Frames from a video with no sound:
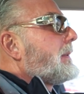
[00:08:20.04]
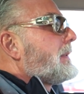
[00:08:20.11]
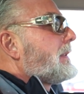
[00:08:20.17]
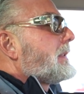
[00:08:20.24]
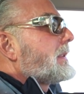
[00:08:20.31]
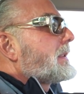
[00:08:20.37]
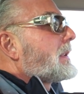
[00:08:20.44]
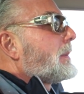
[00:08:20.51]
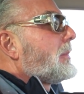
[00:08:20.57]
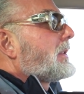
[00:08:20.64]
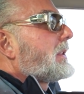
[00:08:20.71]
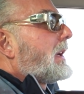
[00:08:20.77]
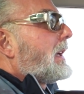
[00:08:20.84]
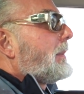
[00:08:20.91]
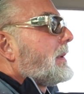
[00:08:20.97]

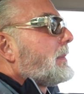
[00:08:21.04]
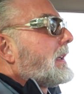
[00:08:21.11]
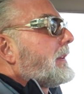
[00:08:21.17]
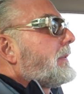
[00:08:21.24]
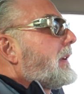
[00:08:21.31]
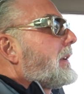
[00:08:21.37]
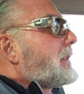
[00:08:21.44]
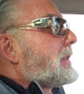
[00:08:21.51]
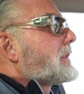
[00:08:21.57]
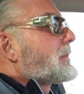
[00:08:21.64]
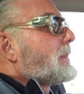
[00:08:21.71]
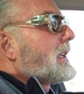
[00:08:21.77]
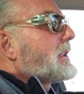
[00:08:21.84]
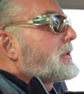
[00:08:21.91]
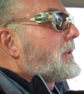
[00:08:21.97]
summertime in my father's
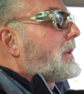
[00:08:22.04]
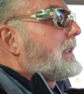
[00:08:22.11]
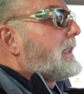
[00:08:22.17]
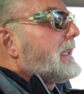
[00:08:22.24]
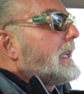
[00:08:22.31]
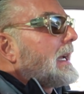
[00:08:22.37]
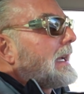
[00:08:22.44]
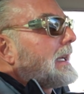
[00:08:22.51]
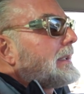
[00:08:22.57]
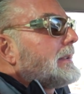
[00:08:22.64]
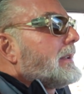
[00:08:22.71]
restaurant. He had